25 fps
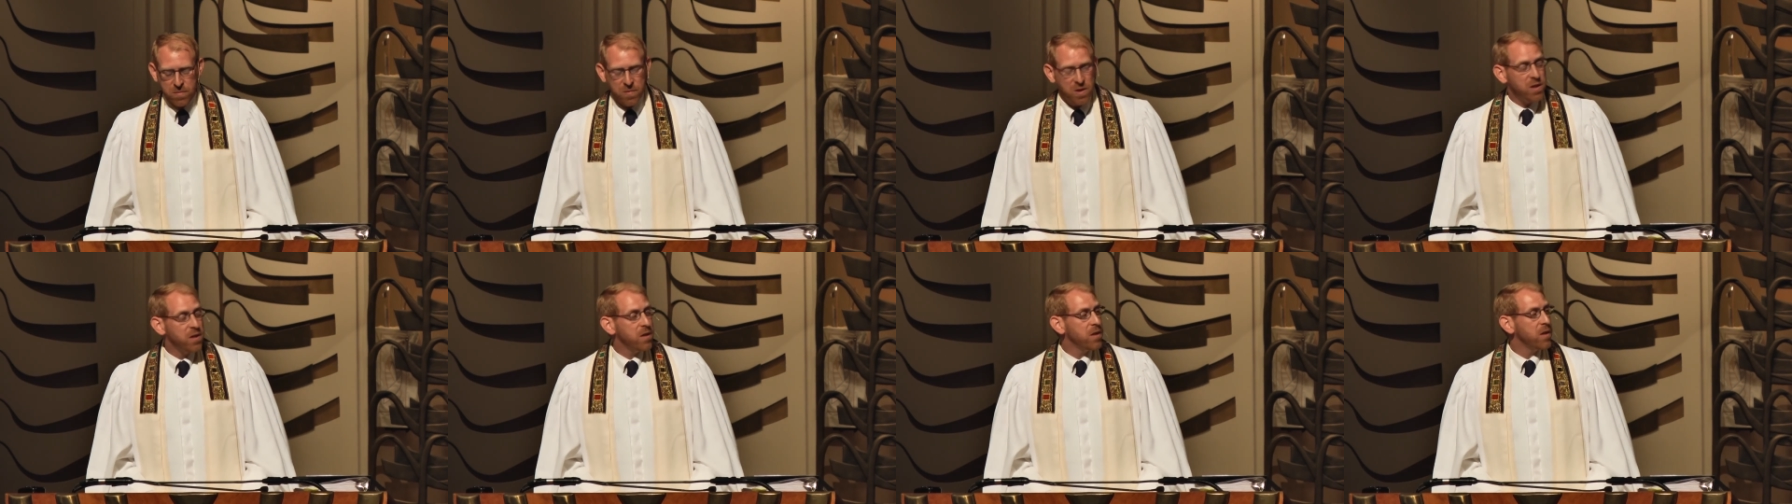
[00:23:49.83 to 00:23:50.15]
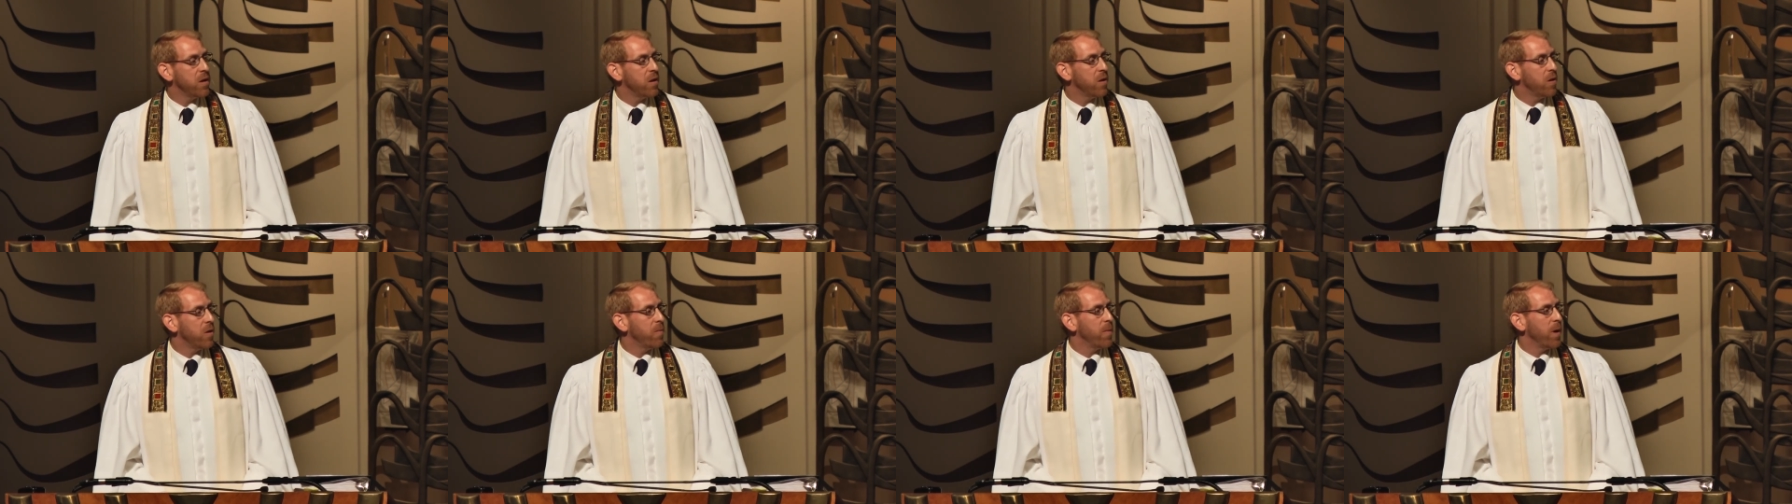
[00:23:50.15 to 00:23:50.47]

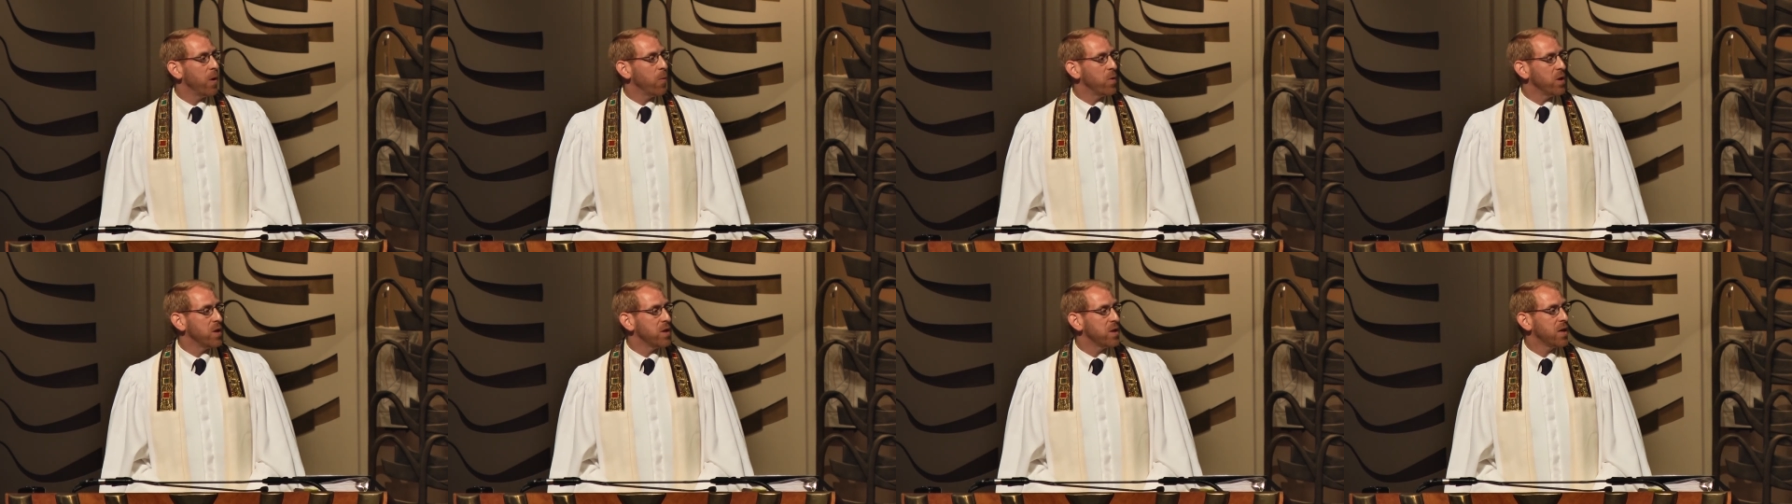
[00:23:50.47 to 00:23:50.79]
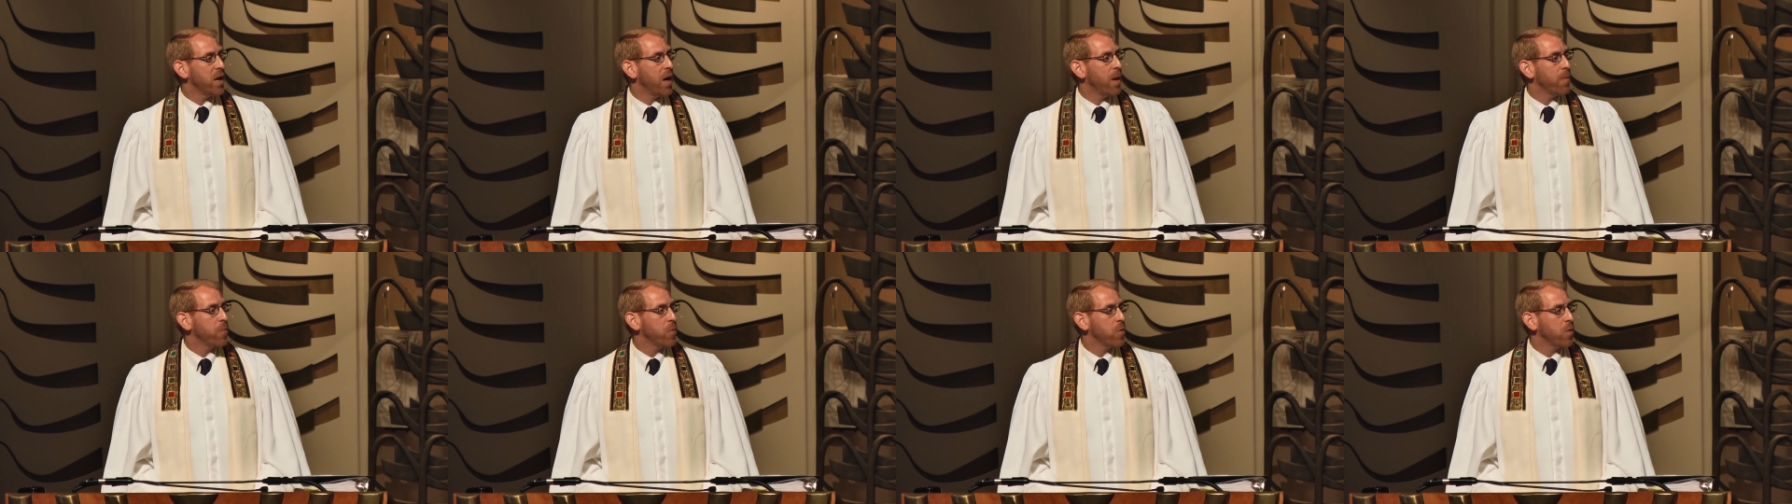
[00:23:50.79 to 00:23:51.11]
This year, may we
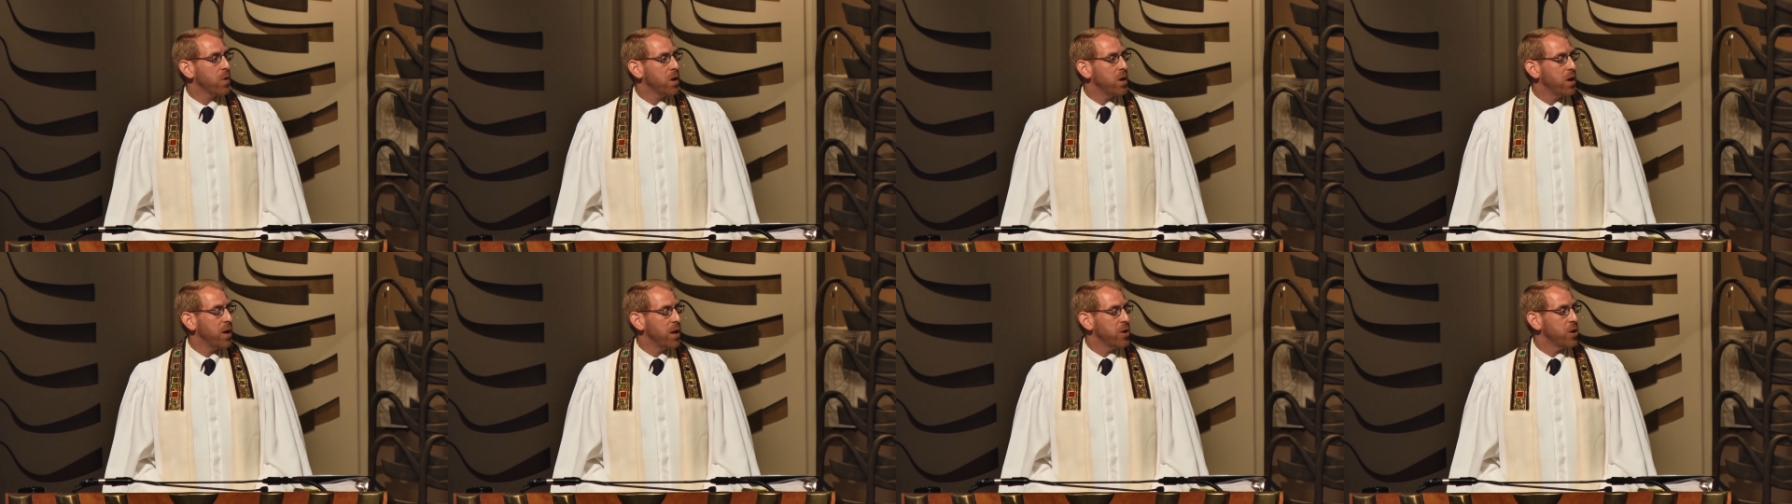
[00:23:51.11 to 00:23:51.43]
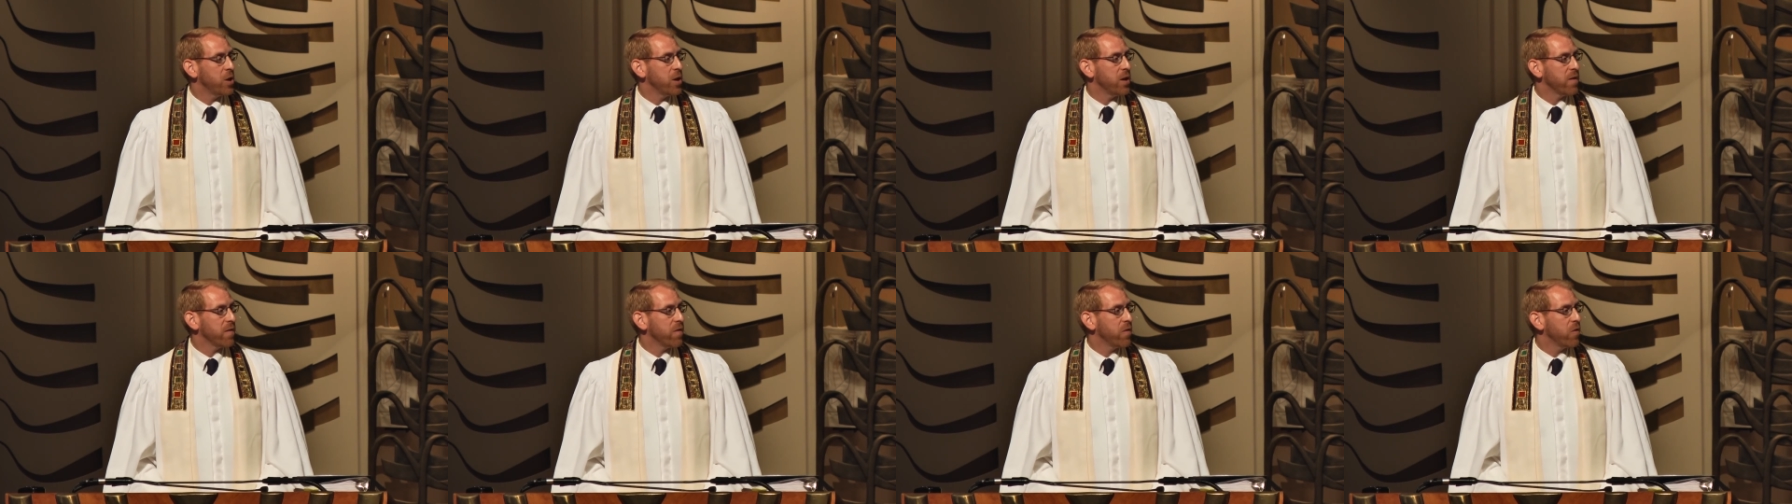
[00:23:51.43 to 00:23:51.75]
stop
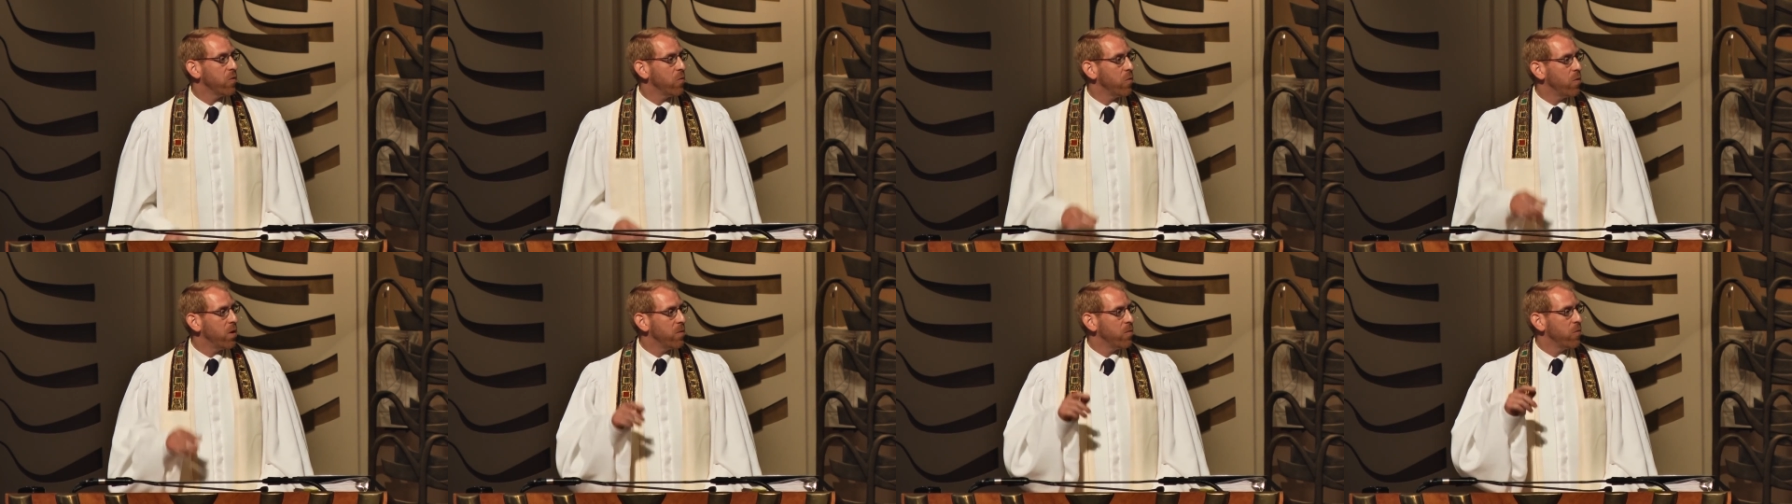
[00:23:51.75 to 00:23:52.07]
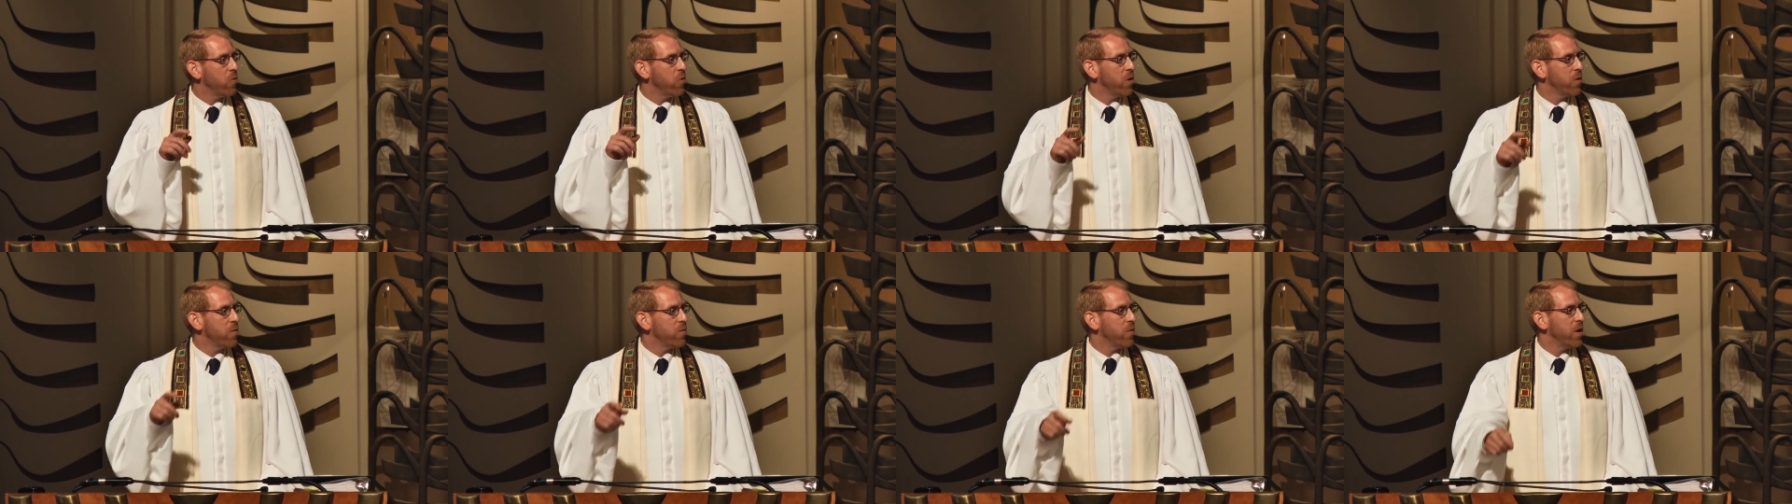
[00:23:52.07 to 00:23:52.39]
clutching for one
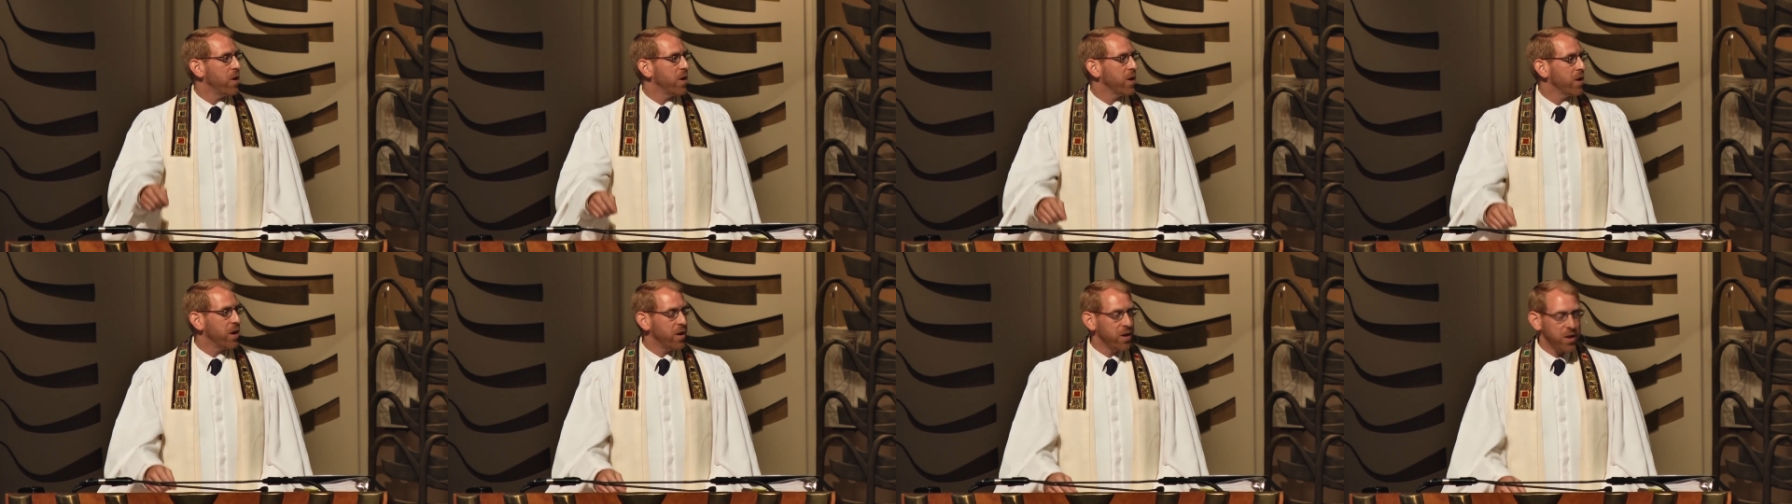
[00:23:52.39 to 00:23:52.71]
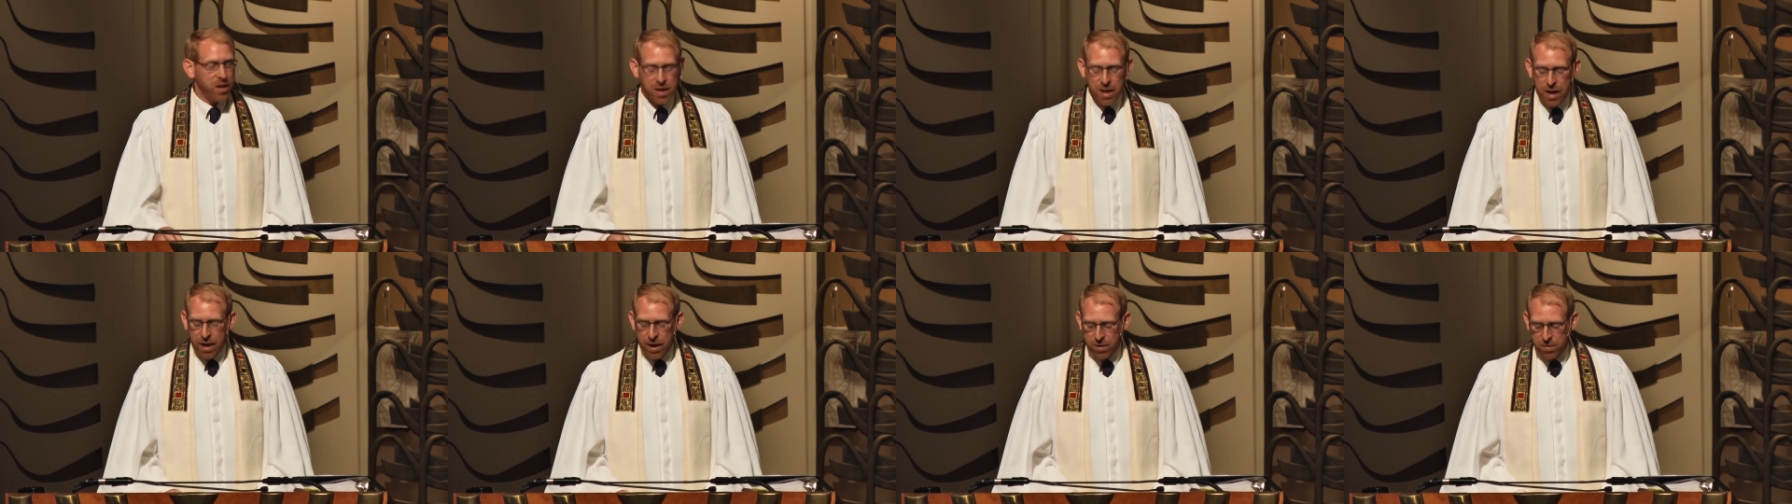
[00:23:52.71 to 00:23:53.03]
more rung on
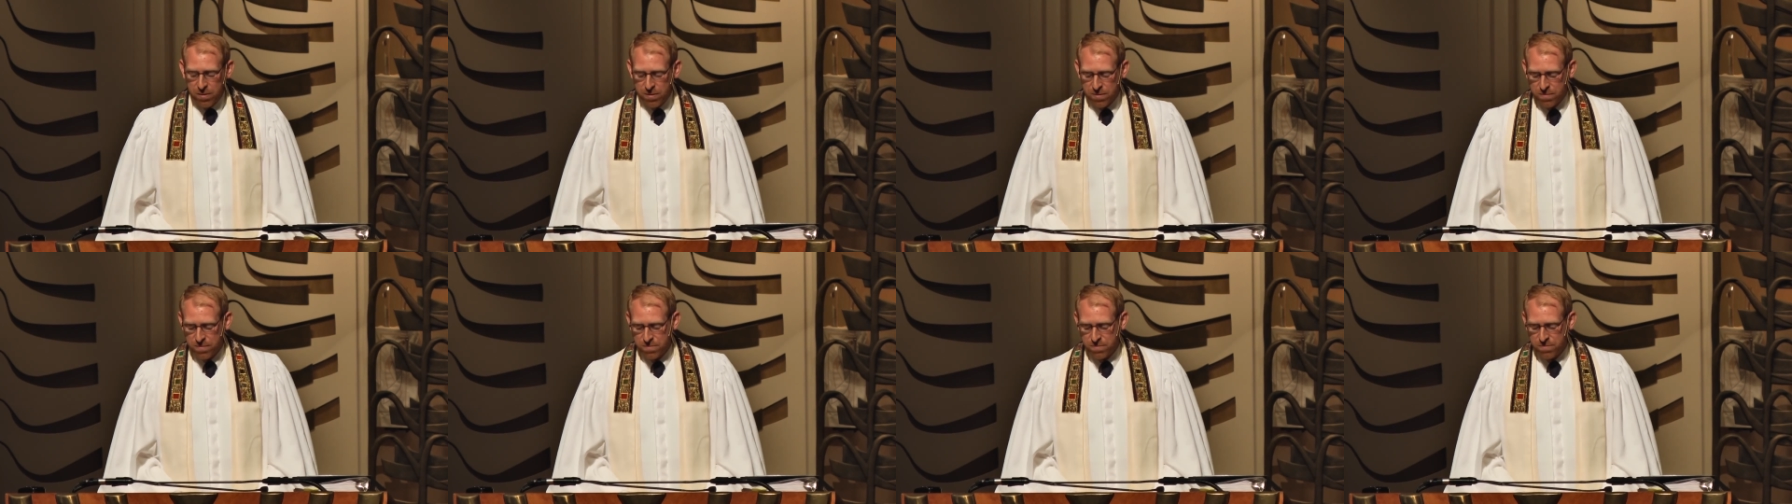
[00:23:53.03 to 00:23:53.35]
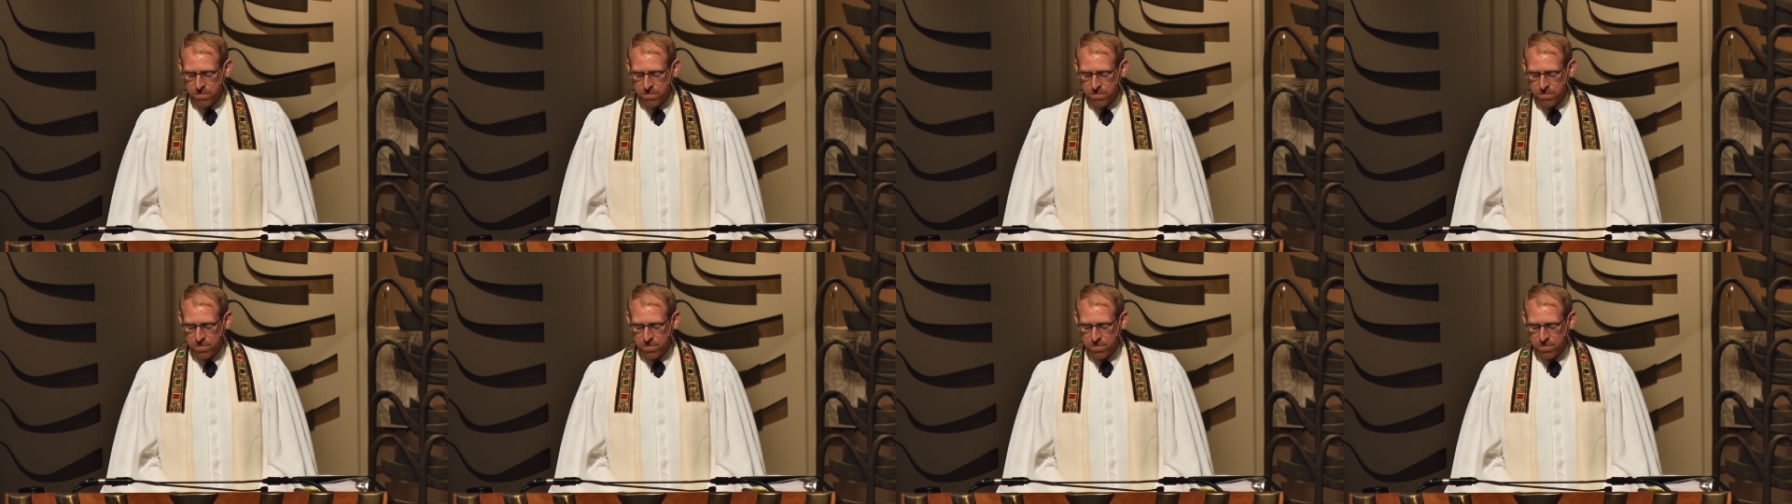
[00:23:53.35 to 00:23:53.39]
the ladder